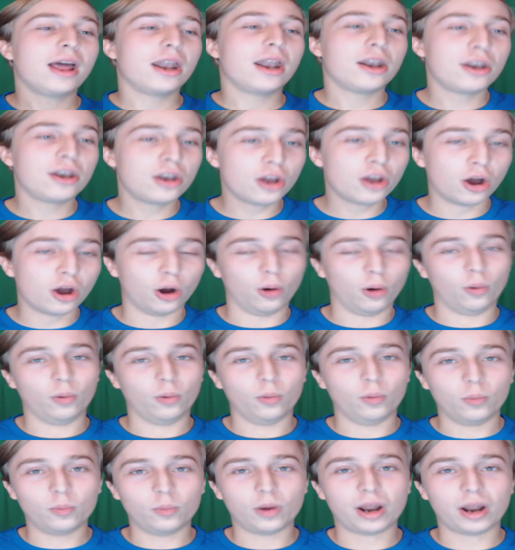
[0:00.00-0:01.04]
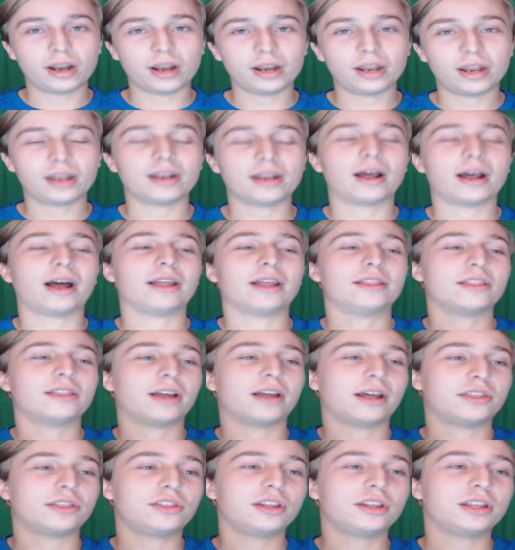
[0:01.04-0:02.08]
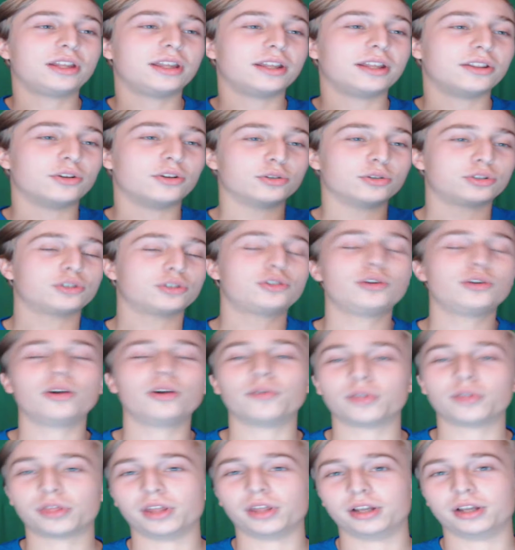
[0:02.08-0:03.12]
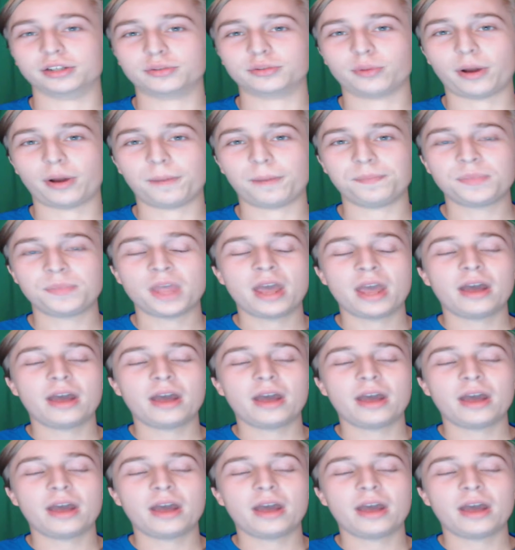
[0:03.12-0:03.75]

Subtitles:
No, right? I think it those are two different things, right?